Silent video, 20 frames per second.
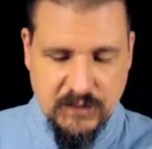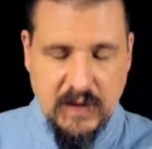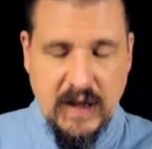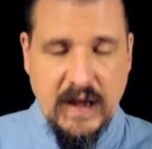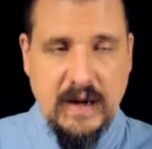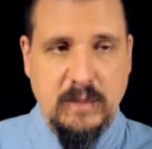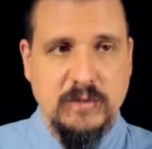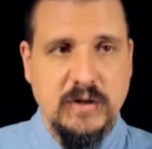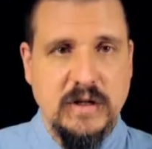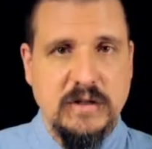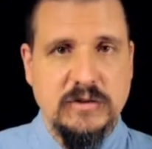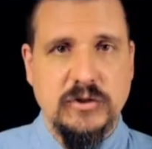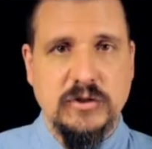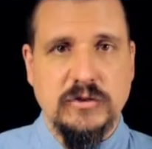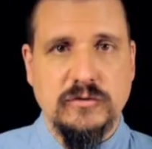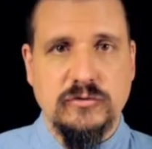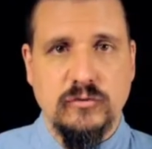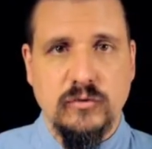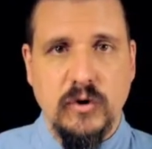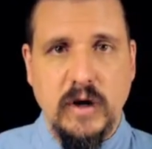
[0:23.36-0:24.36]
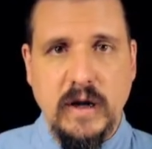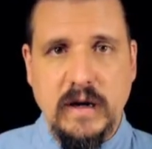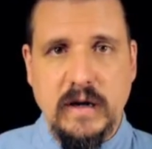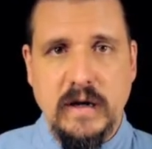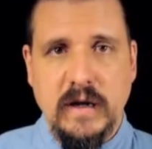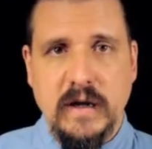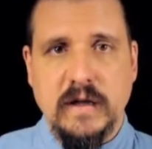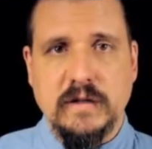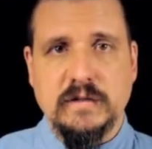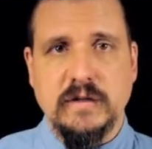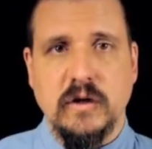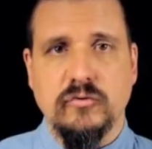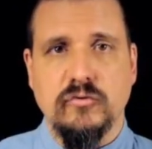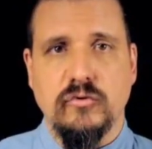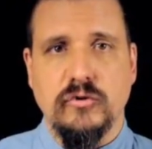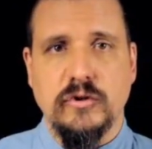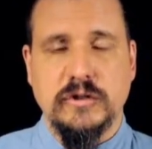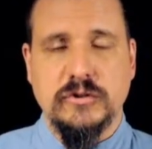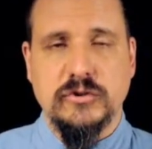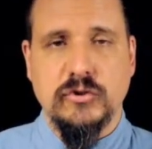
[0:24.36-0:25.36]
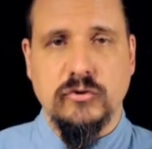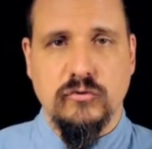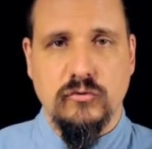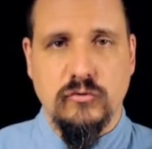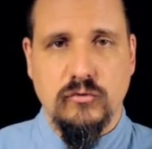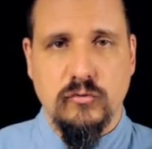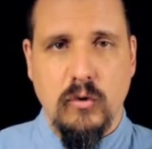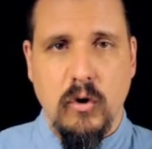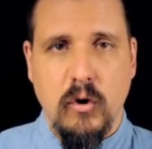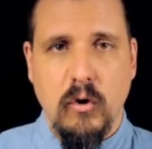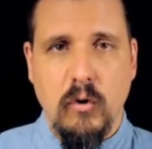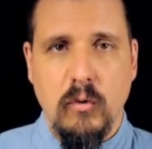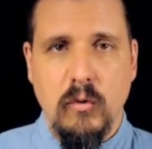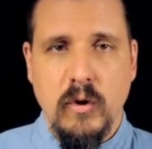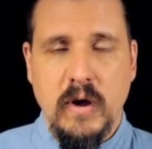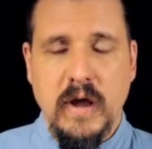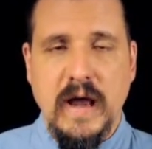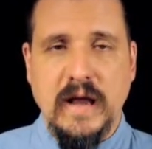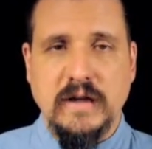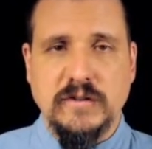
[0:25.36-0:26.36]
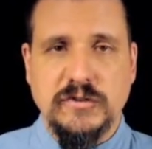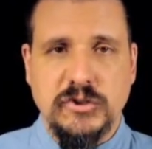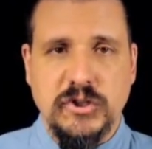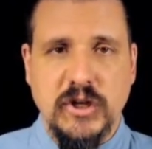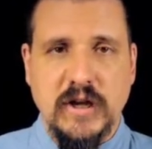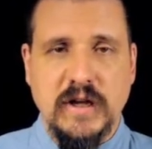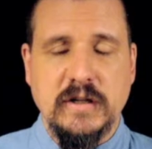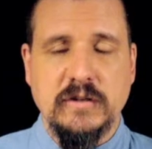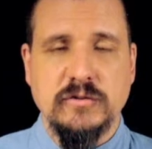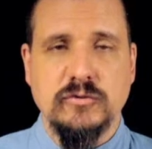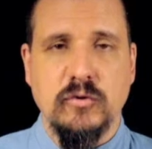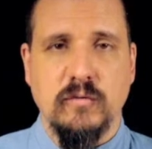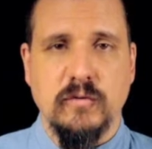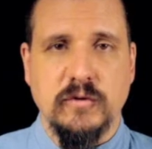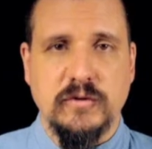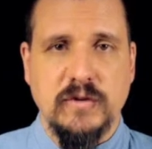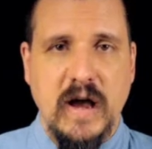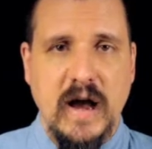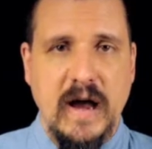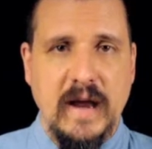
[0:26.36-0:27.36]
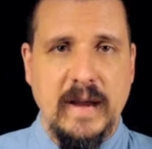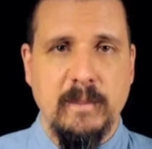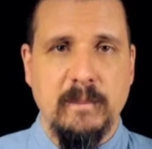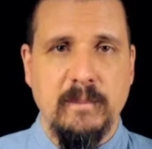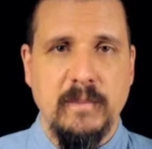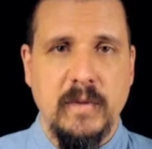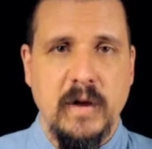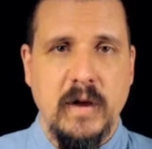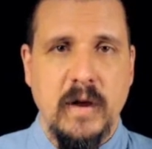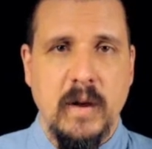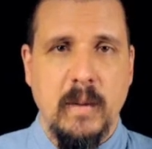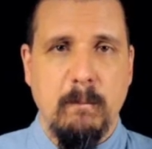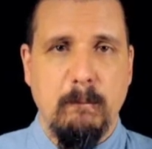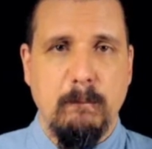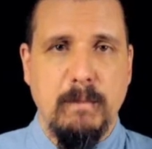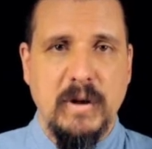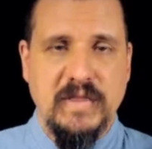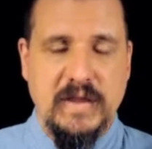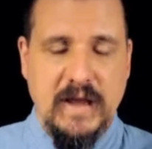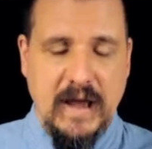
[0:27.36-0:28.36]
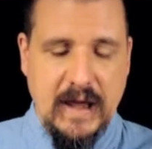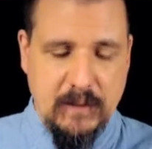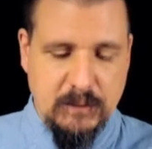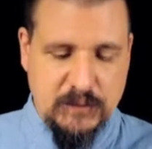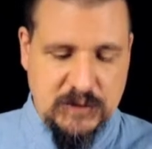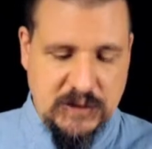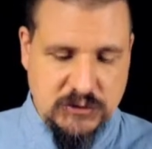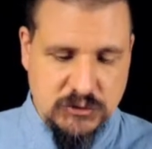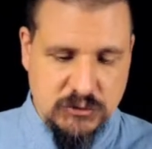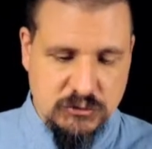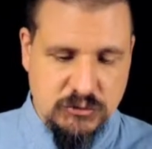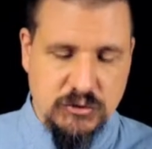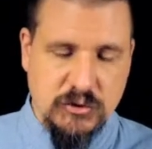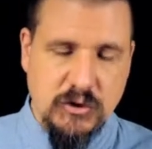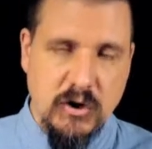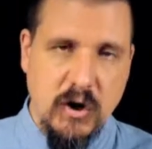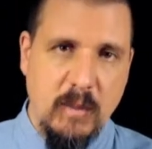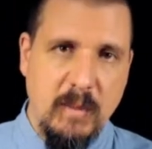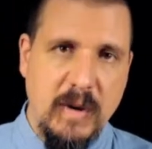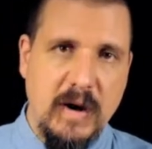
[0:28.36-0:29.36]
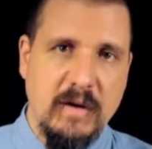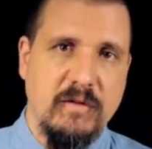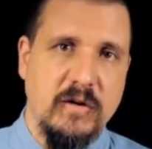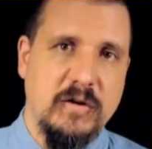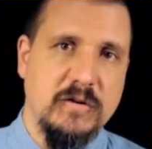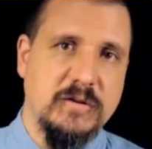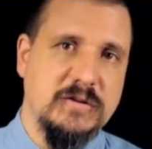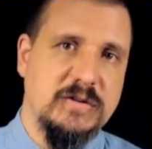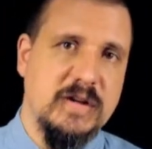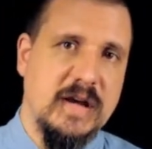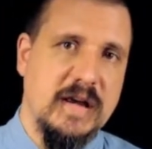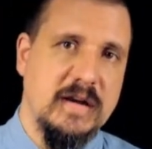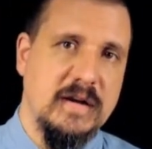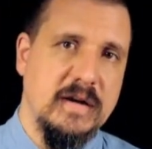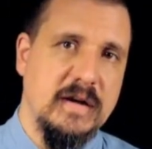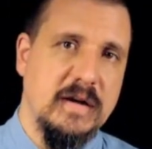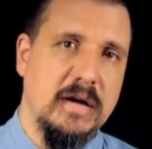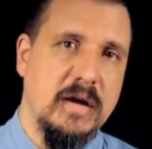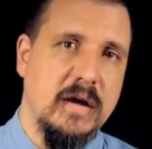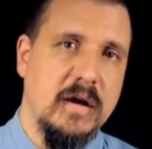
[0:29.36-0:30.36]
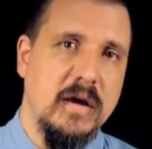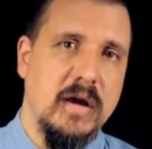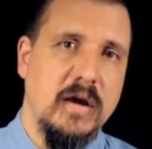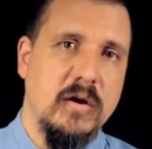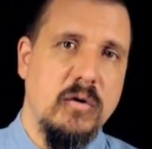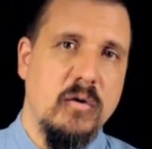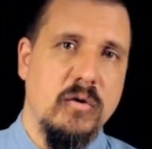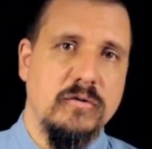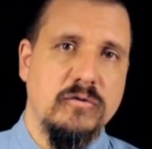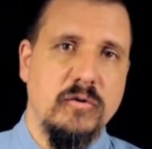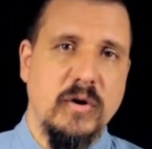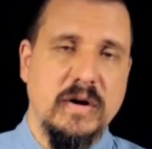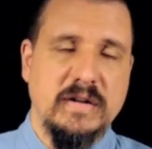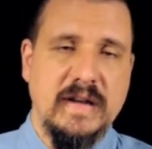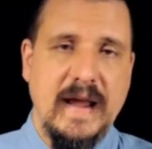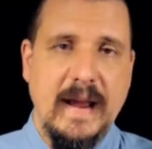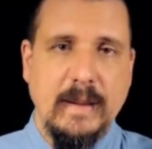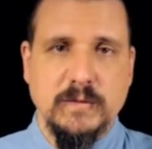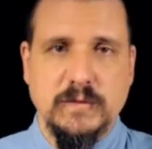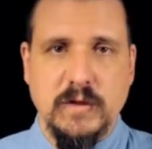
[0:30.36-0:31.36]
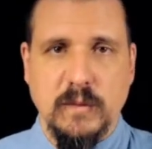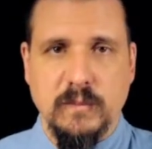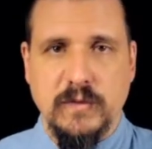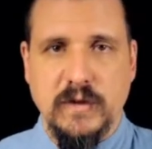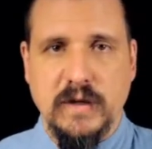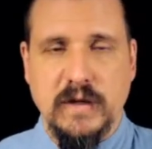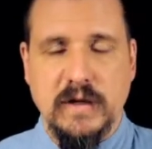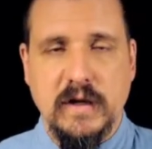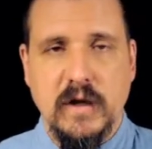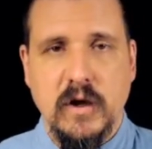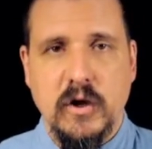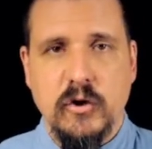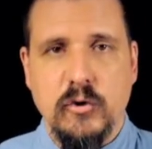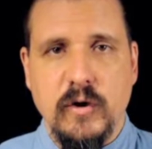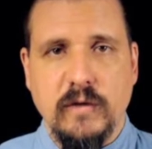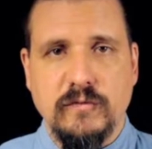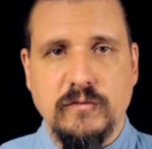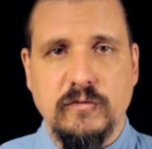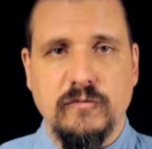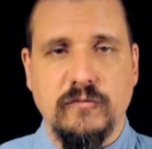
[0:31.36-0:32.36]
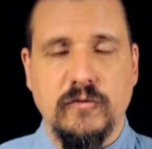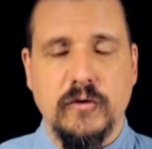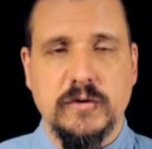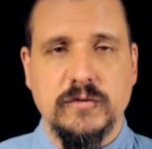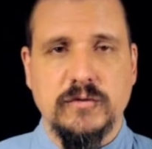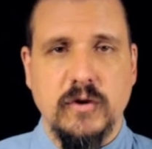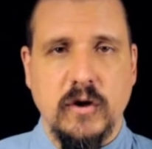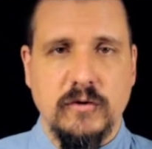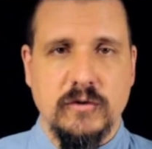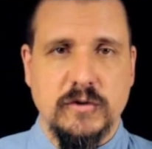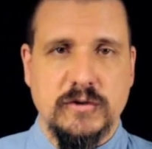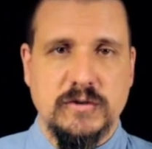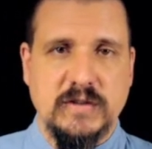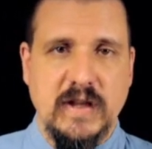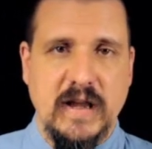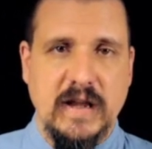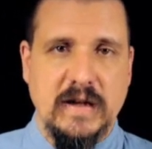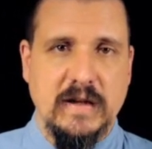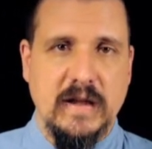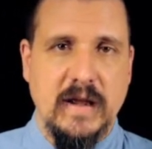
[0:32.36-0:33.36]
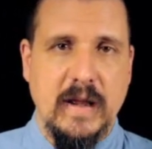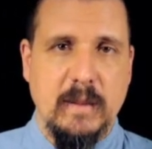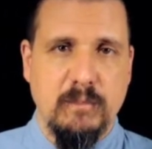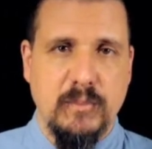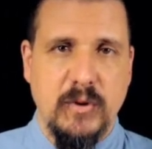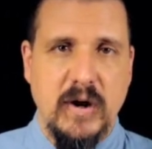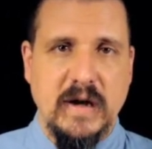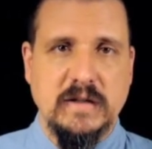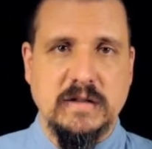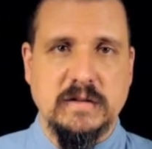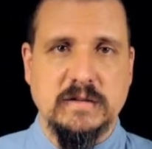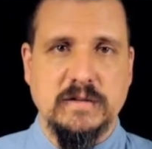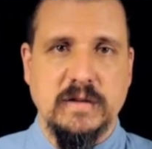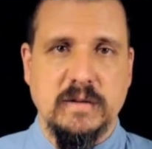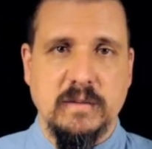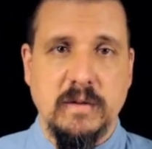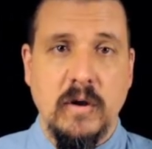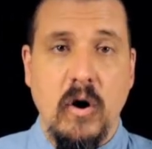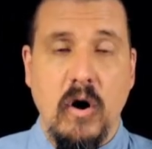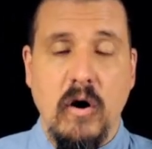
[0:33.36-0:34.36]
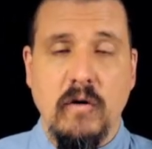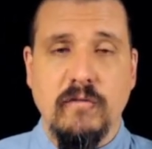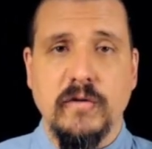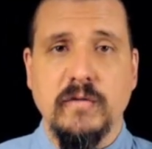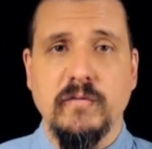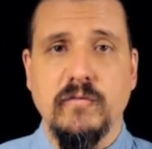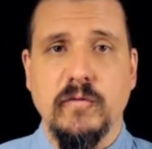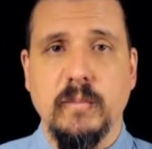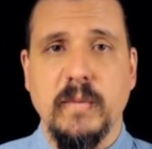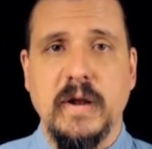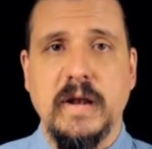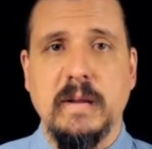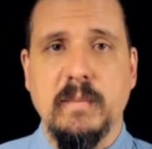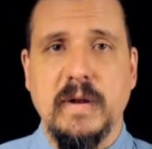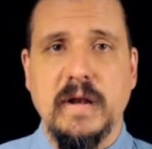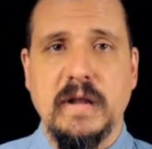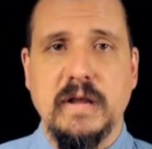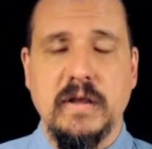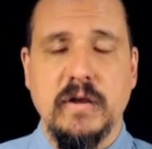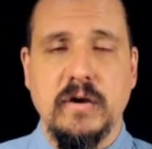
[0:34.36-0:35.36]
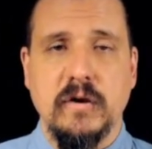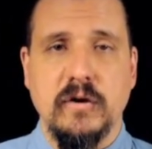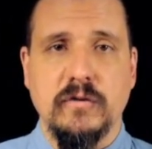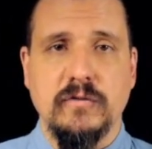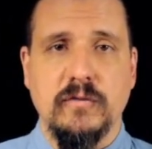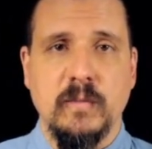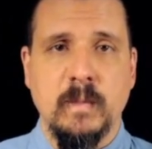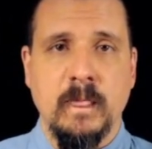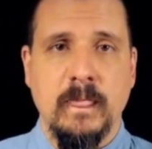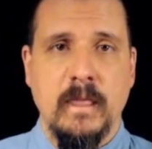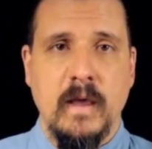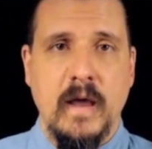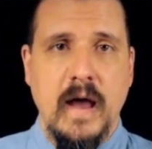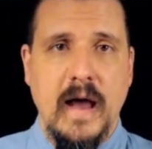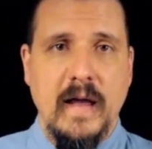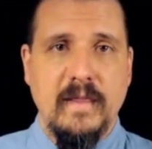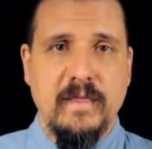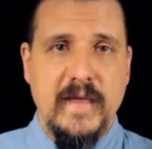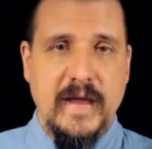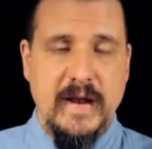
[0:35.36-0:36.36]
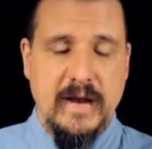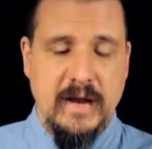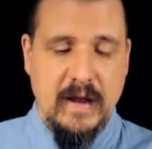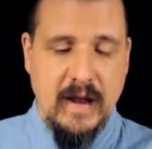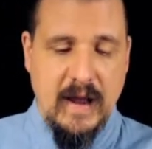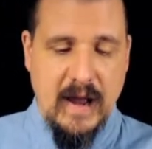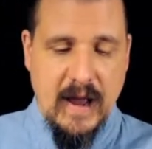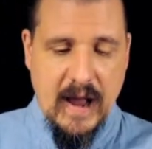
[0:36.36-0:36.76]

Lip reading: Adaptation is great. It's how traditions grow and change over time, but the adaptation should come out of understanding. In order to adapt something, you have to first understand it and practice it, often for many, many years. And then